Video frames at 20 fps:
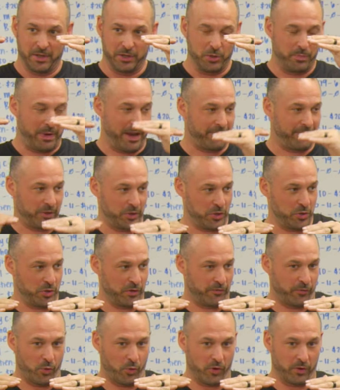you pay for the
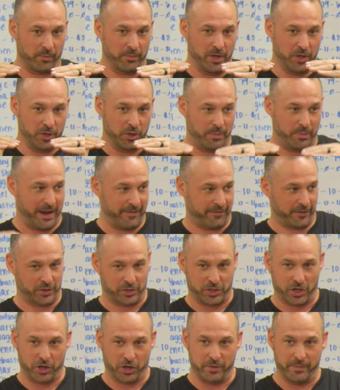uniform, you pay for the
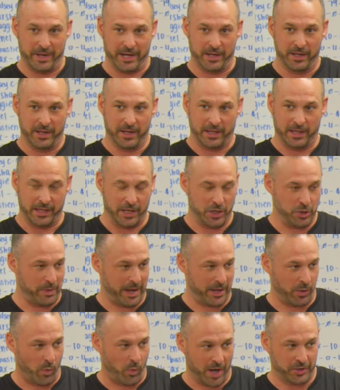tournament, and then you
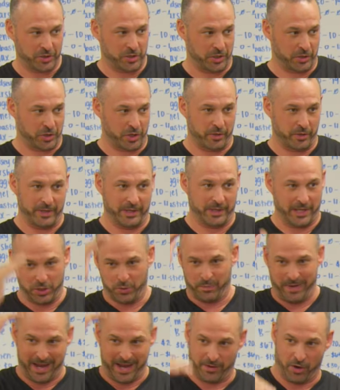pay to watch the tournament that
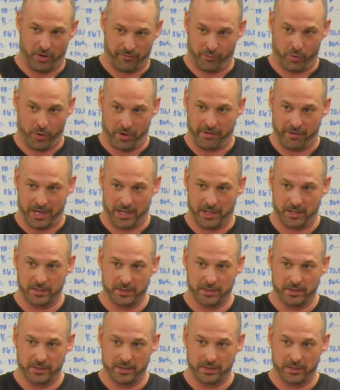you paid off for already.